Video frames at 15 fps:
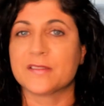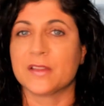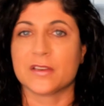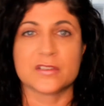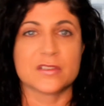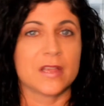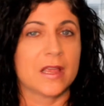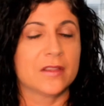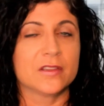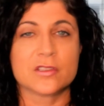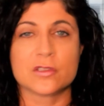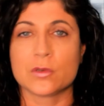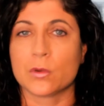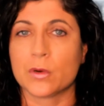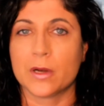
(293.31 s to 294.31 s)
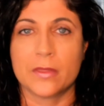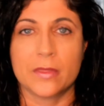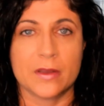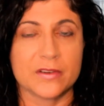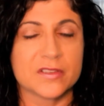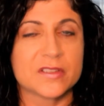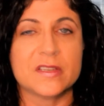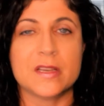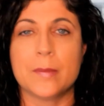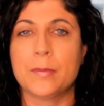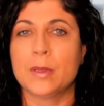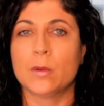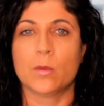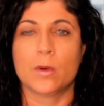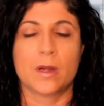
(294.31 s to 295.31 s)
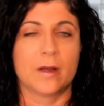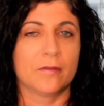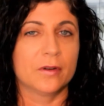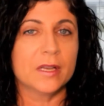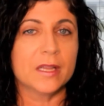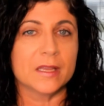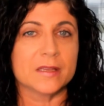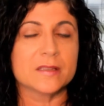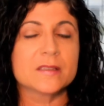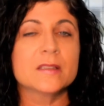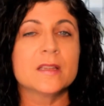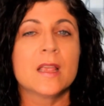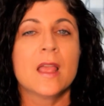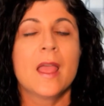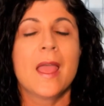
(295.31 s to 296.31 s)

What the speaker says: their side of the story, their snippet, whatever it is.